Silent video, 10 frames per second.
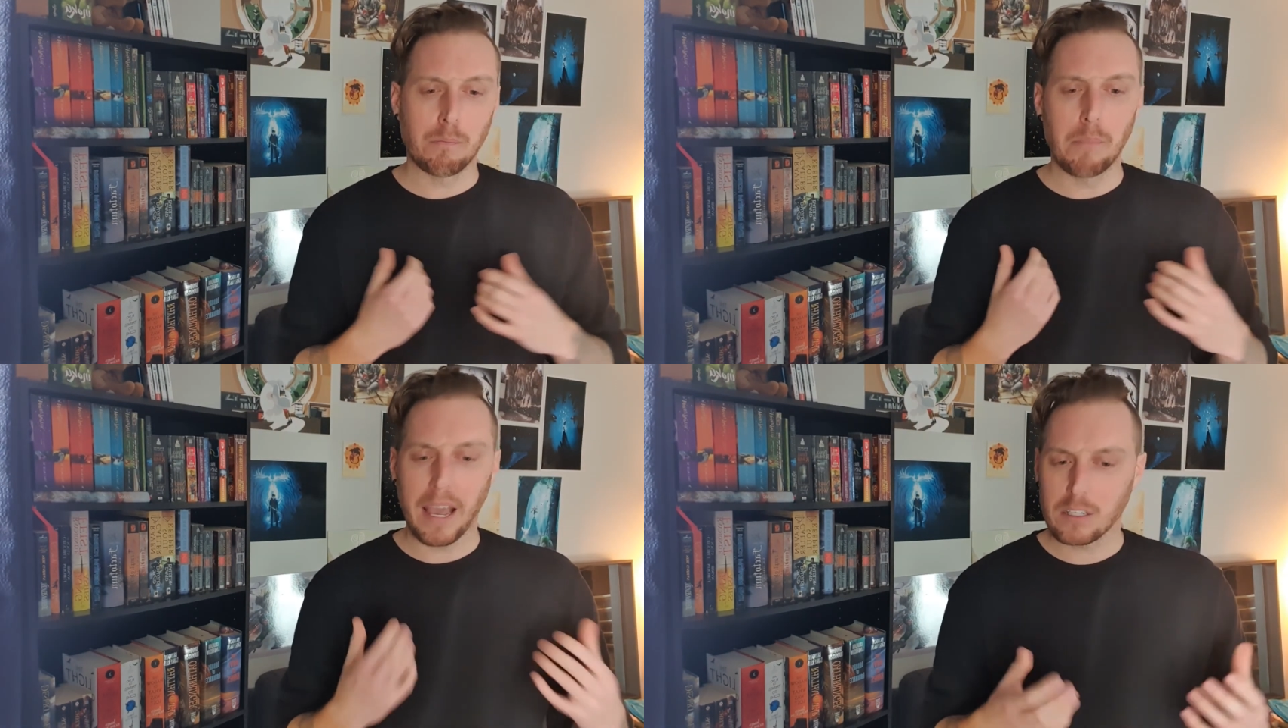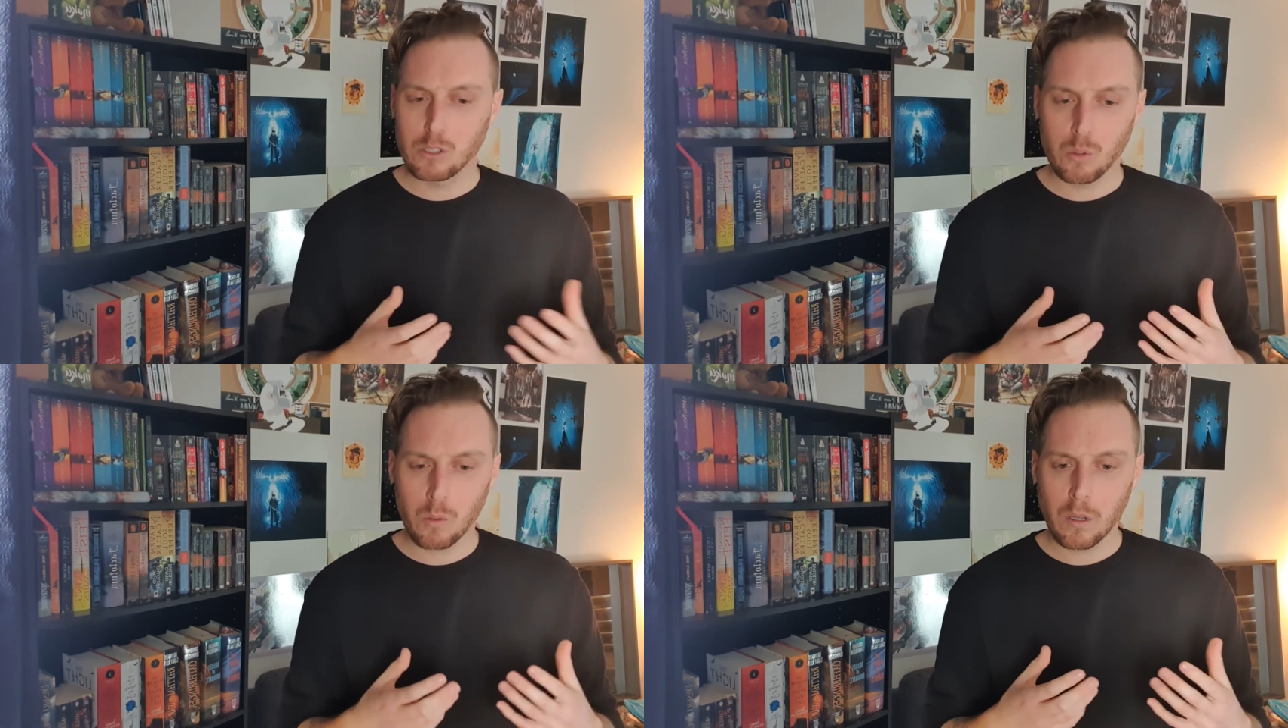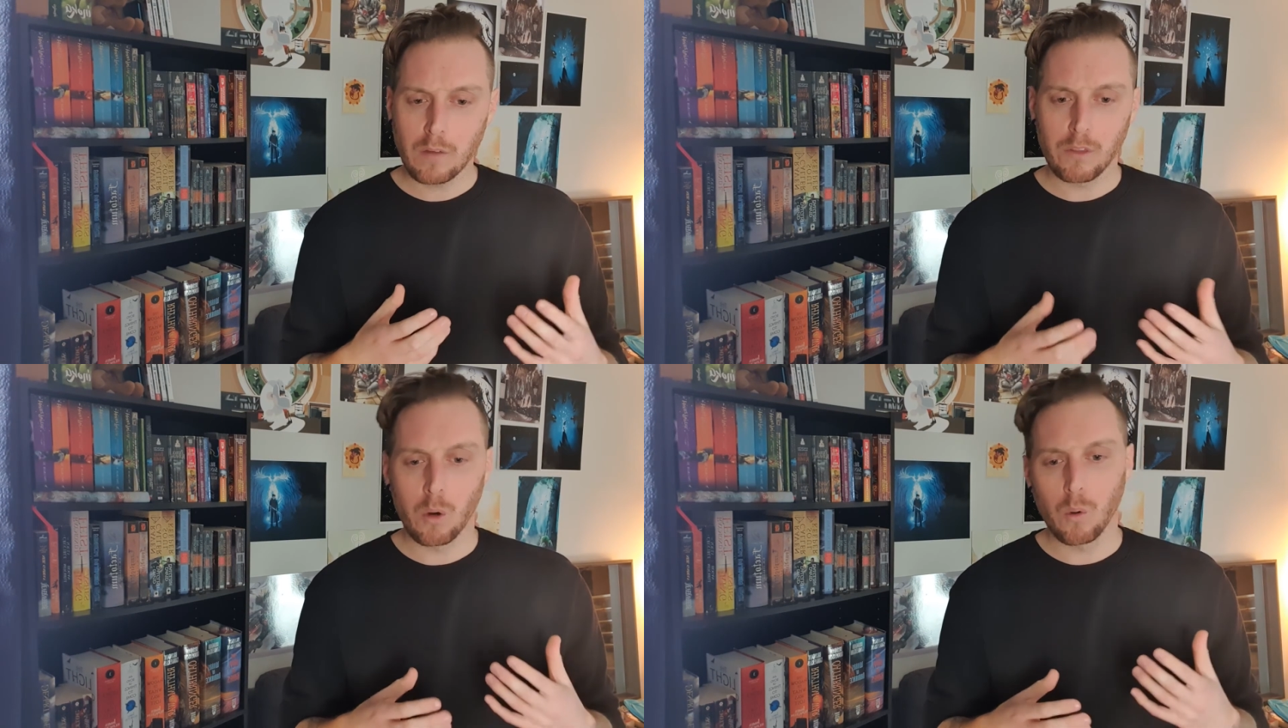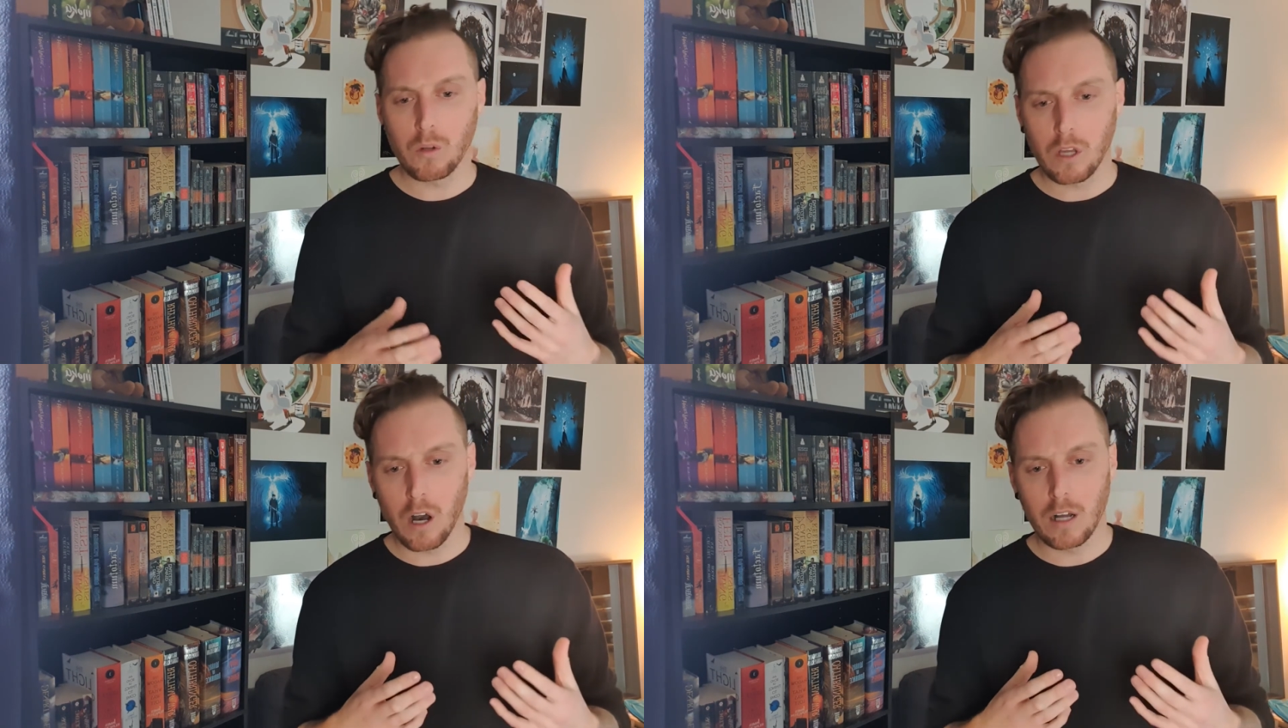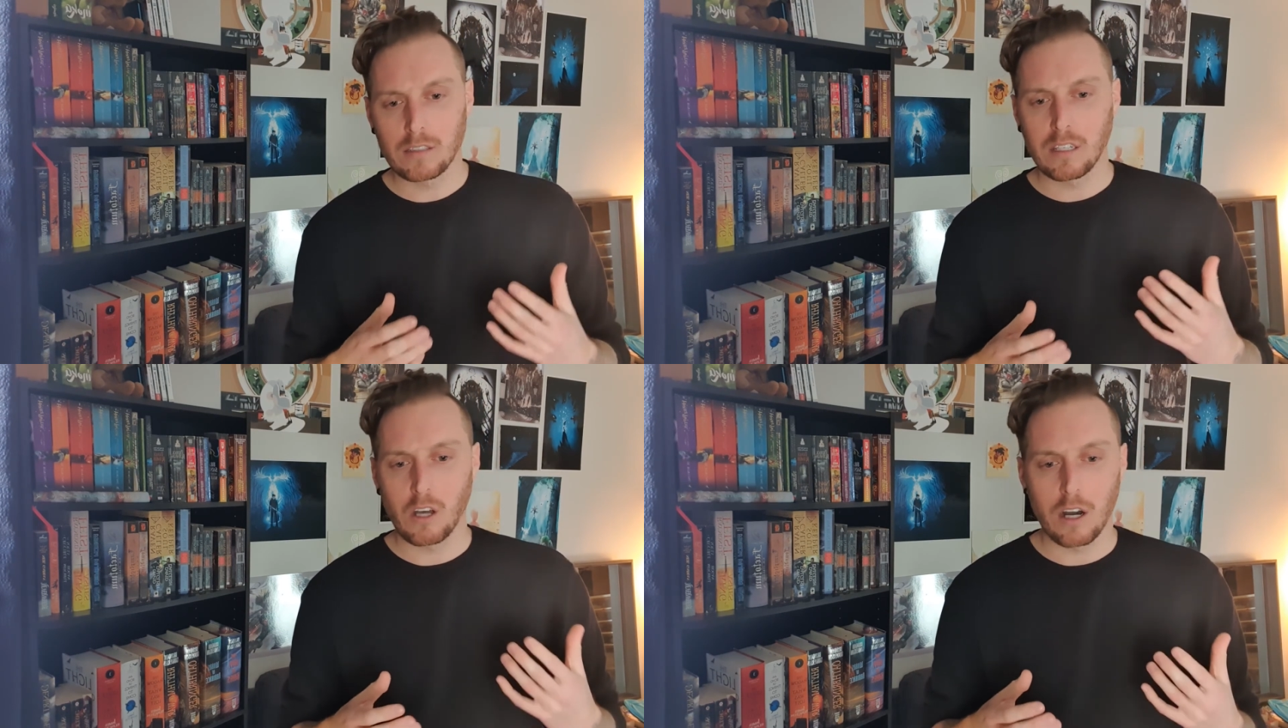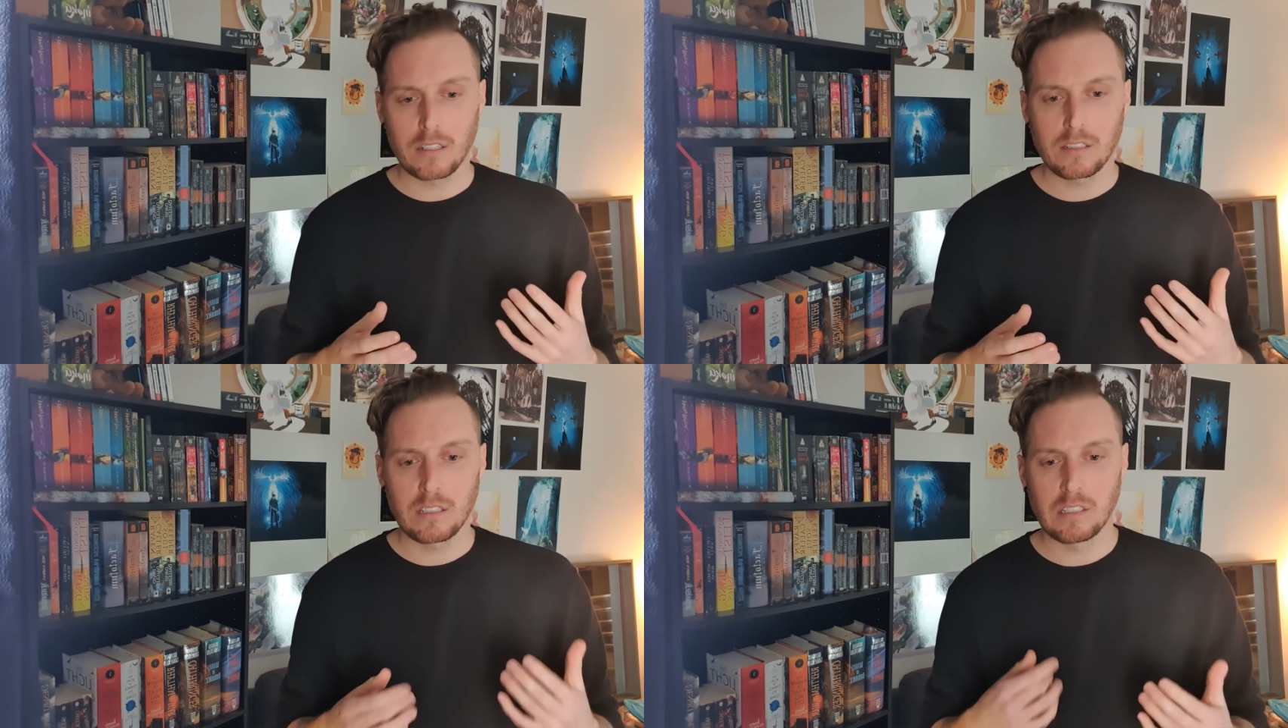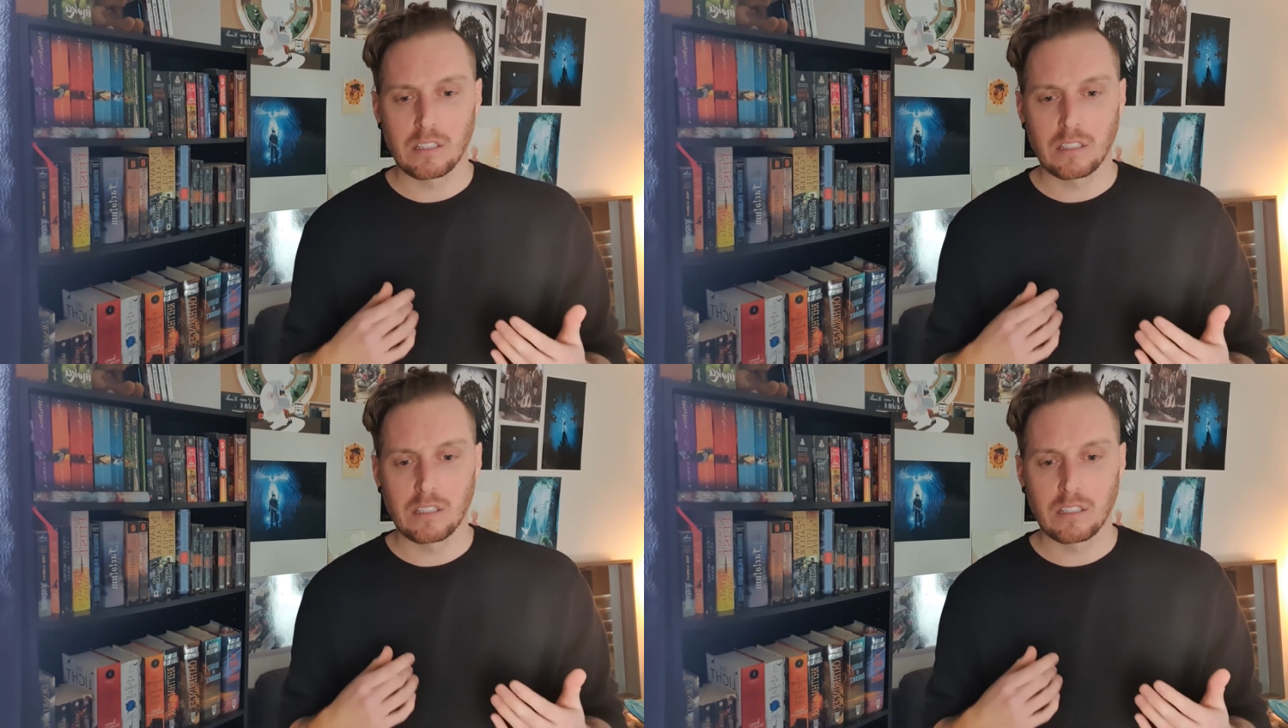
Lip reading: backstory of the whole gods and goddesses